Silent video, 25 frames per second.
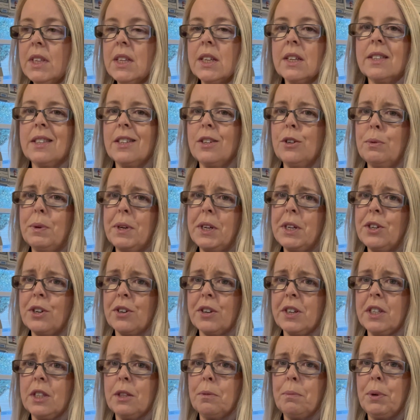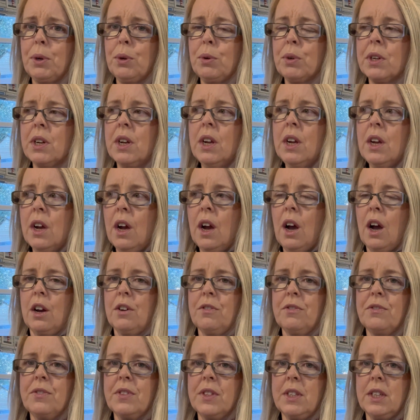because I don't want to dirty the boot
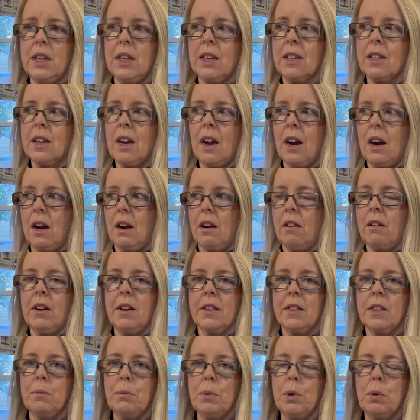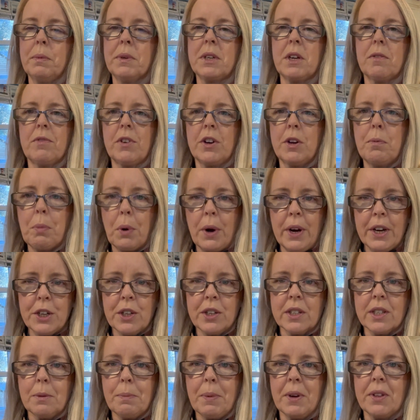of the car at the moment. I'm very
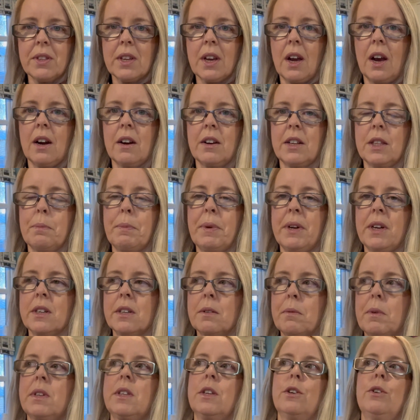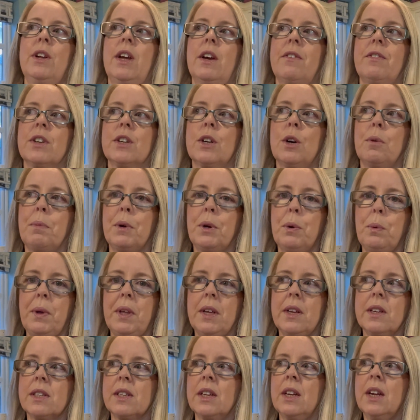precious about the car at the minute because I only have it a couple of
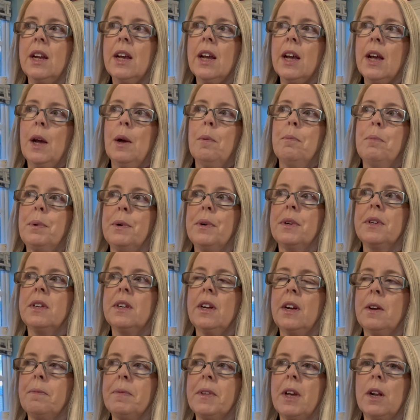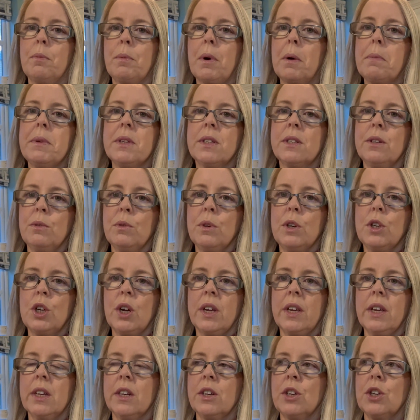weeks, but um, that'll probably soon
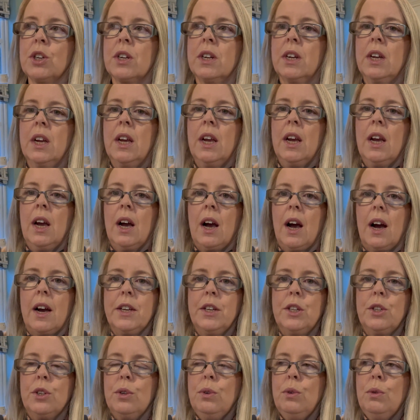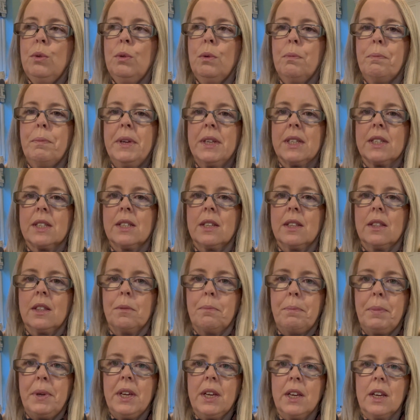change. I do miss the
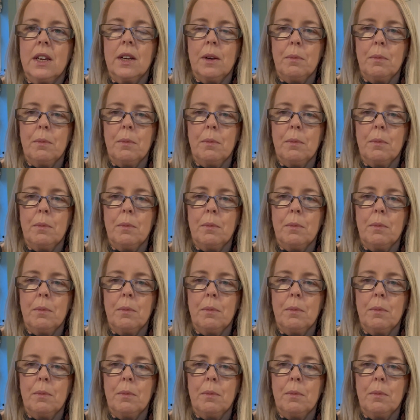big